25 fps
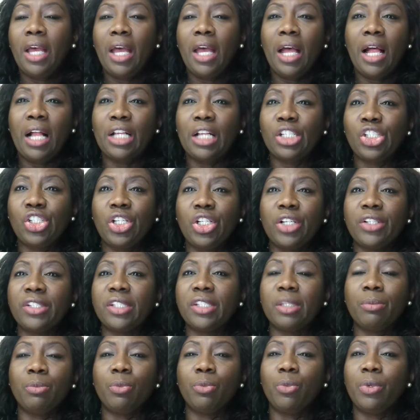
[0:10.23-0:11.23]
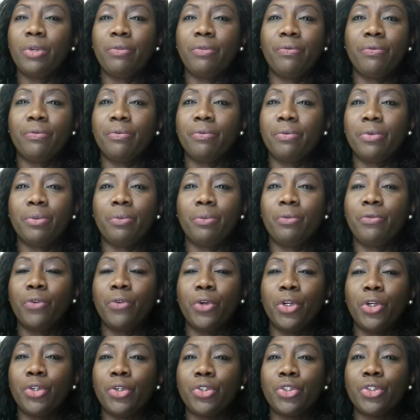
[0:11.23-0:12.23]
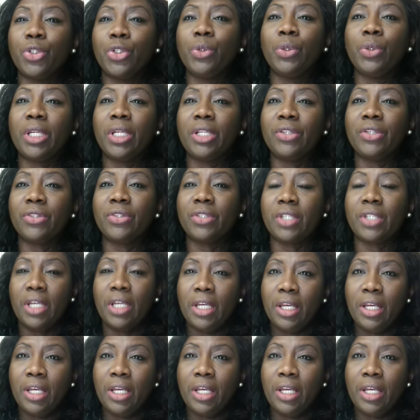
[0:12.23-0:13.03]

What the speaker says: I'll share some for your students,